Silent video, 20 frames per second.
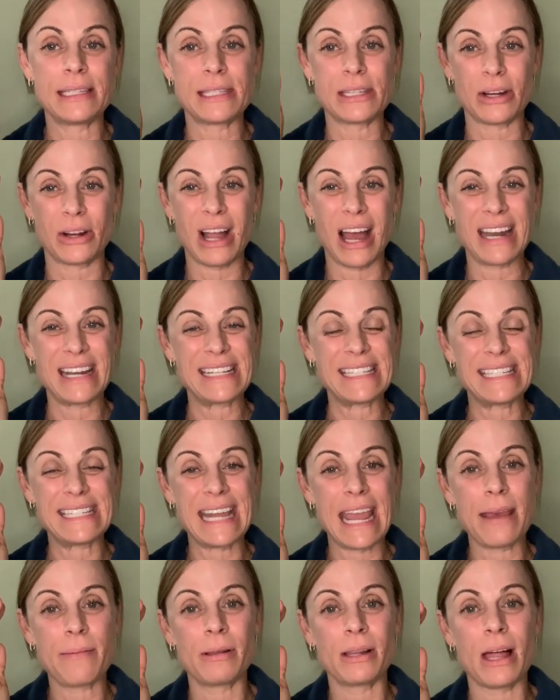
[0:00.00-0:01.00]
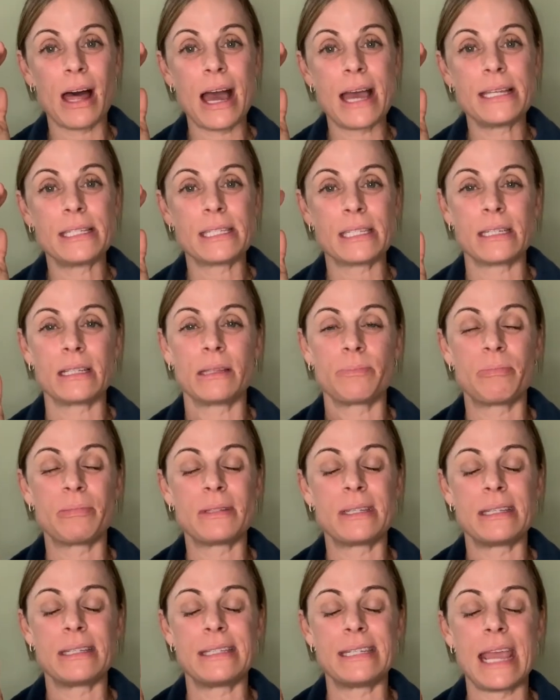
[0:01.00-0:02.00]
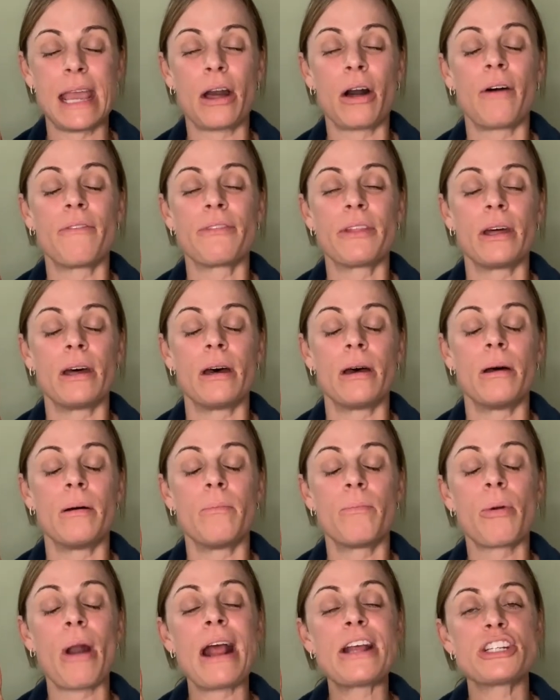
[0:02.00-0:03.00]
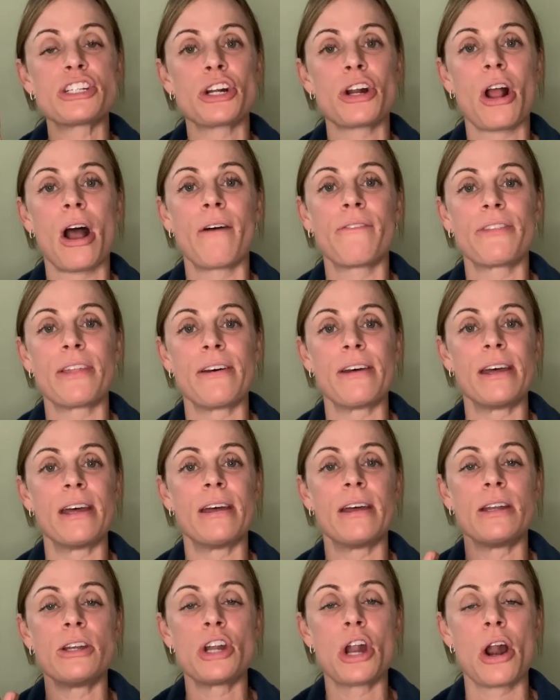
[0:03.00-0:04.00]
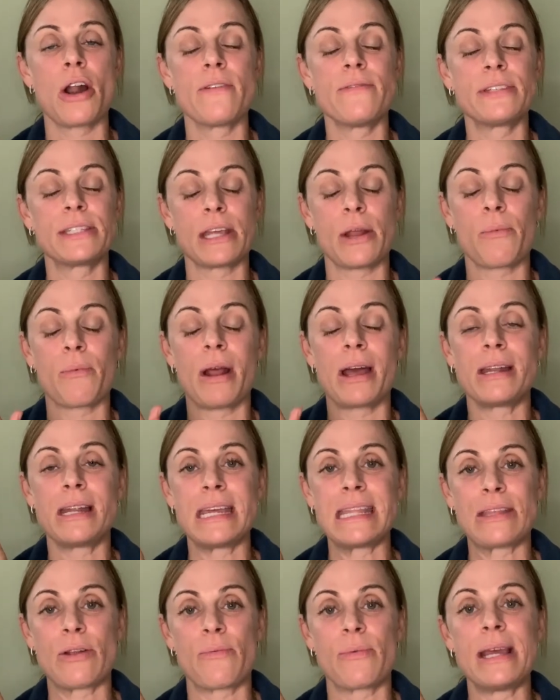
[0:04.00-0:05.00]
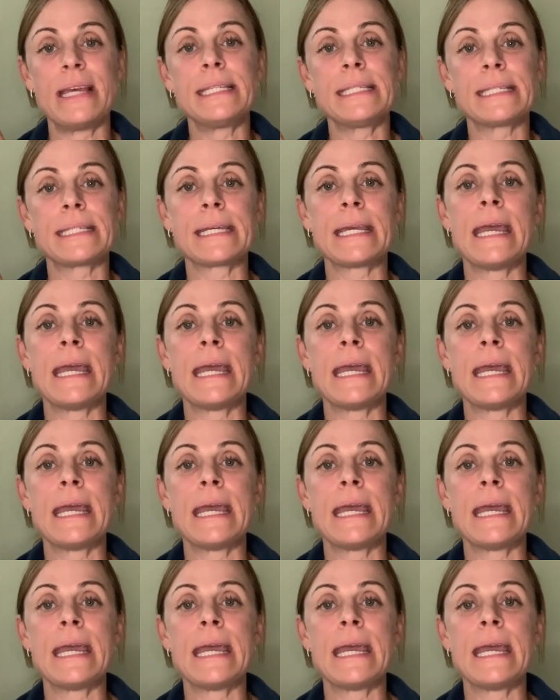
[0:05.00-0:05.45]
They're kind of stabilized, so it'll take off the pressure off the nerves that run in the wrist